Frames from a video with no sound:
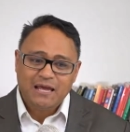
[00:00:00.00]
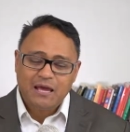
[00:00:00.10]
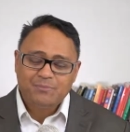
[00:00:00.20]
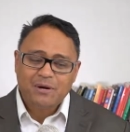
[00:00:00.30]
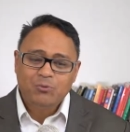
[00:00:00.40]
am
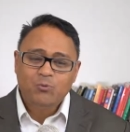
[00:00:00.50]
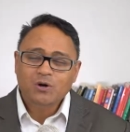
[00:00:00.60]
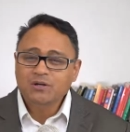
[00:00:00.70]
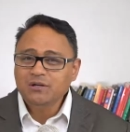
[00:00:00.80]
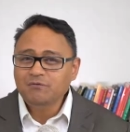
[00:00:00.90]
I
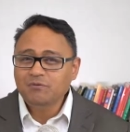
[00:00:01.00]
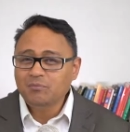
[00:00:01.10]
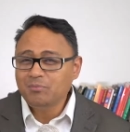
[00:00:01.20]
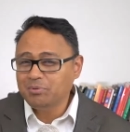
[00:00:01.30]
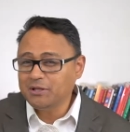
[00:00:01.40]
working from a
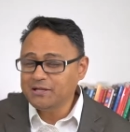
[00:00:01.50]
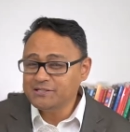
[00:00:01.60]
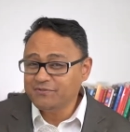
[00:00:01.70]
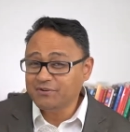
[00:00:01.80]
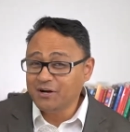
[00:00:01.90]
place
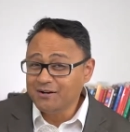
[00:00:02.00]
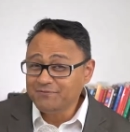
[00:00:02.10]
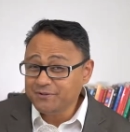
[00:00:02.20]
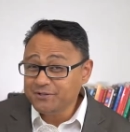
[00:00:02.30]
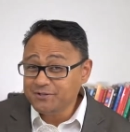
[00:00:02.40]
of
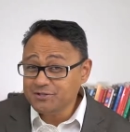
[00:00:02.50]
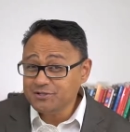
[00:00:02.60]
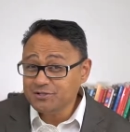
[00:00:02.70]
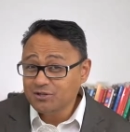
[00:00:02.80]
confidence